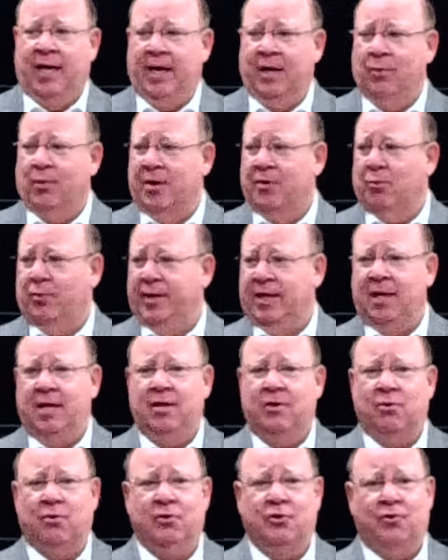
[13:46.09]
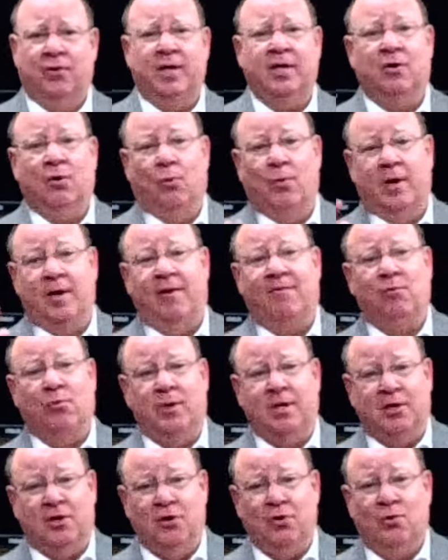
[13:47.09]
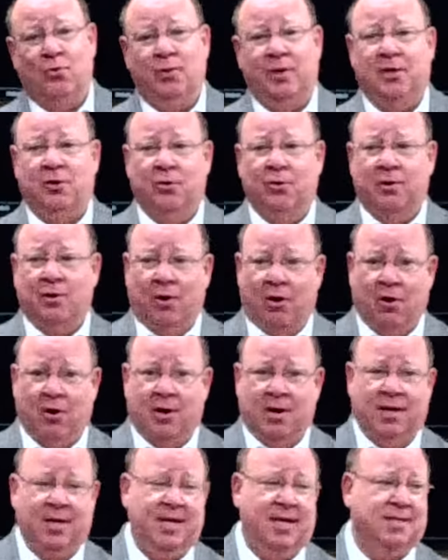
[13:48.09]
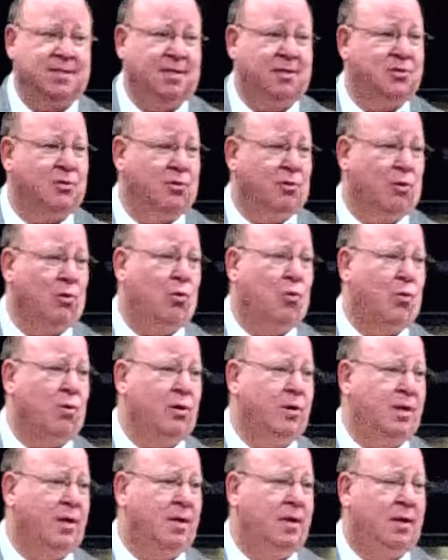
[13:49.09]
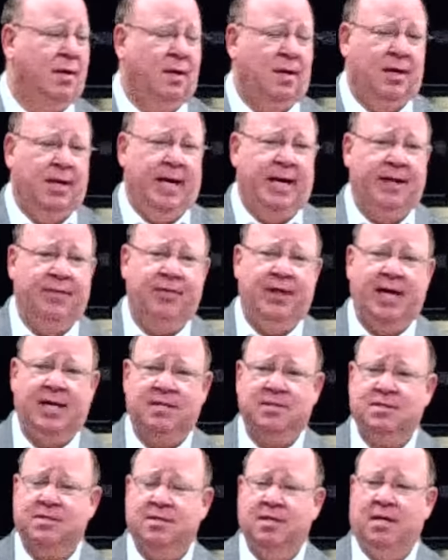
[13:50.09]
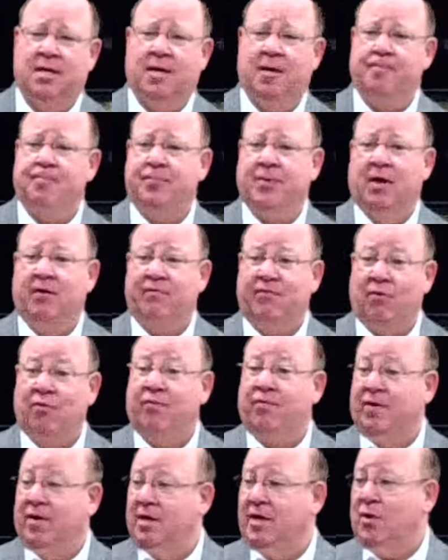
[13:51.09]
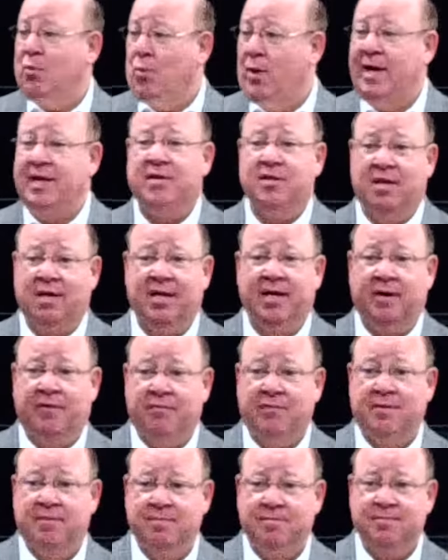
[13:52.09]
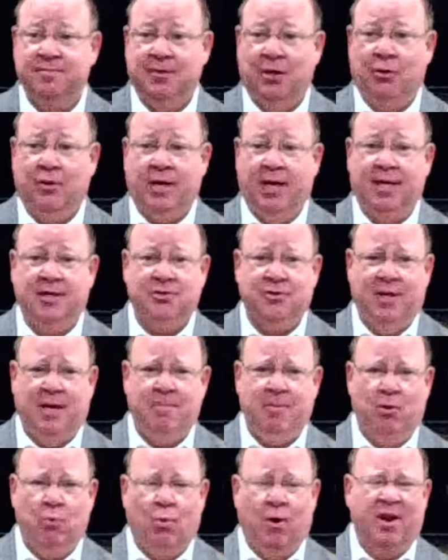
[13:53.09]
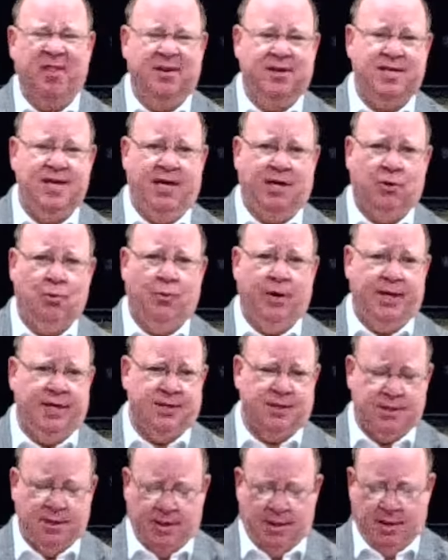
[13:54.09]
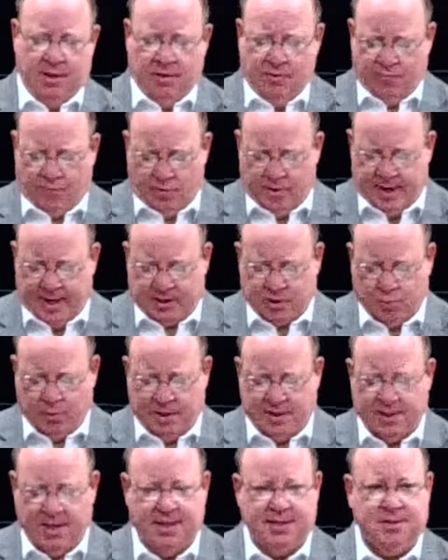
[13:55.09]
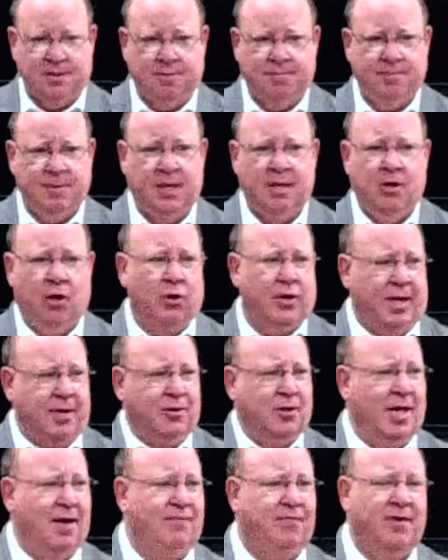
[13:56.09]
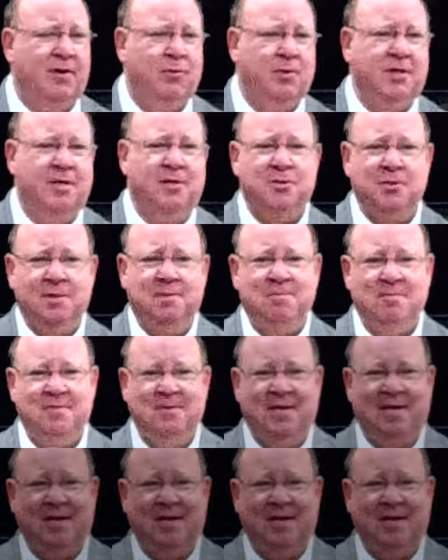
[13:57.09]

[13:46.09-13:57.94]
And whether we eat or drink or whatever we do it heartily as unto the Lord. And that's a fulfilling way to live. Okay, so that'd be one of the takeaways for next week's lesson. Okay, you'll have fun with this one.